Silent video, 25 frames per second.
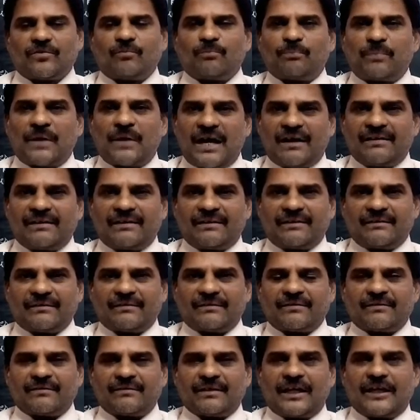Pali
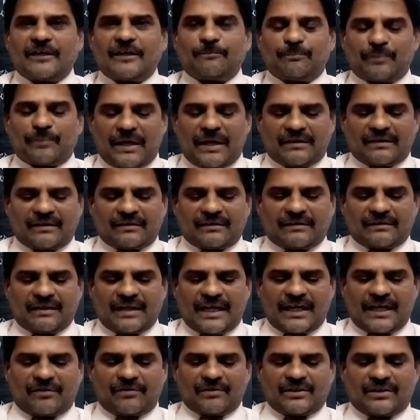and Prakrit
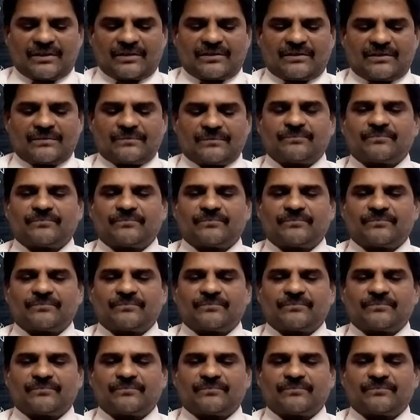languages